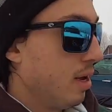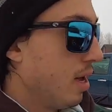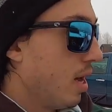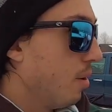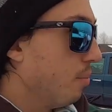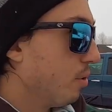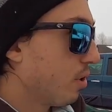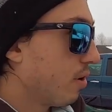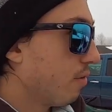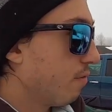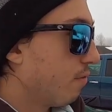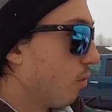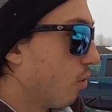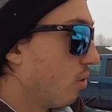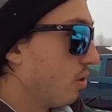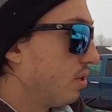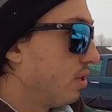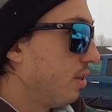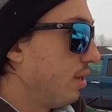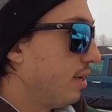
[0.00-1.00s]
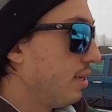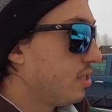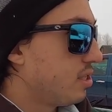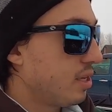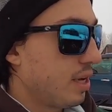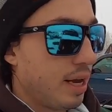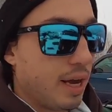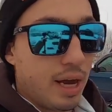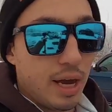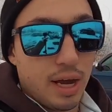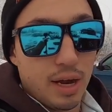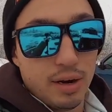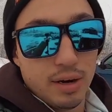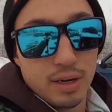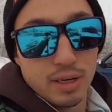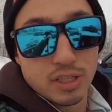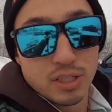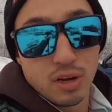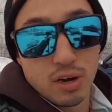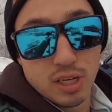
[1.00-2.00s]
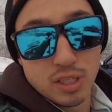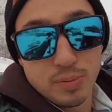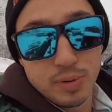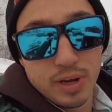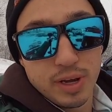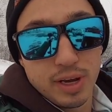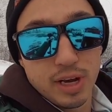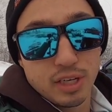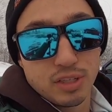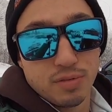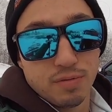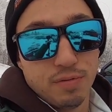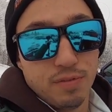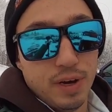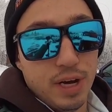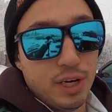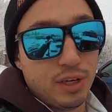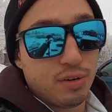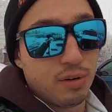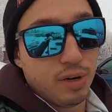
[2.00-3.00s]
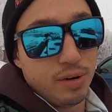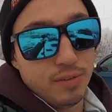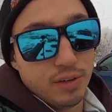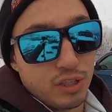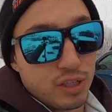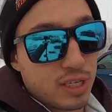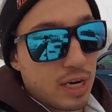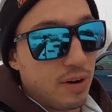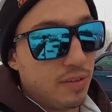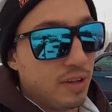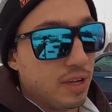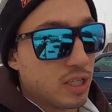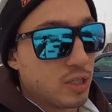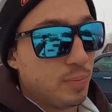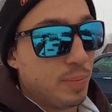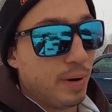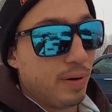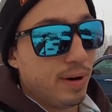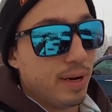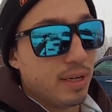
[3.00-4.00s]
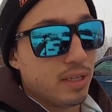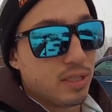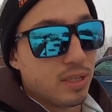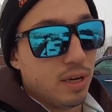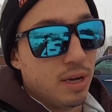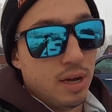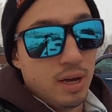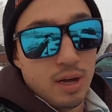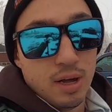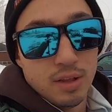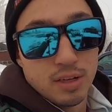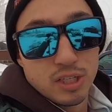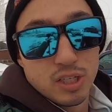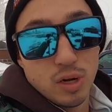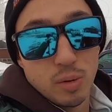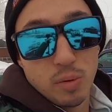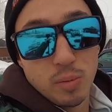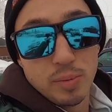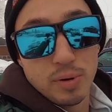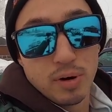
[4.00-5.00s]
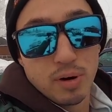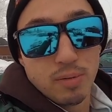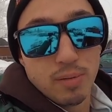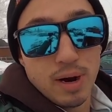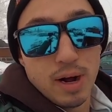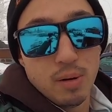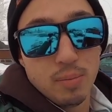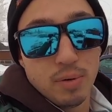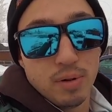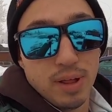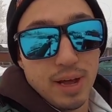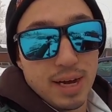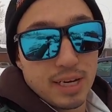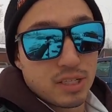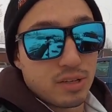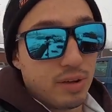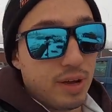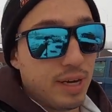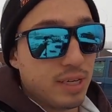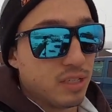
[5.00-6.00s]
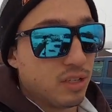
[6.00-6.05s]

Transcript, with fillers: I'm looking forward to this, and as long as we can catch some fish or even just kind of the experience, snowmobiling around Mille Lacs Lake.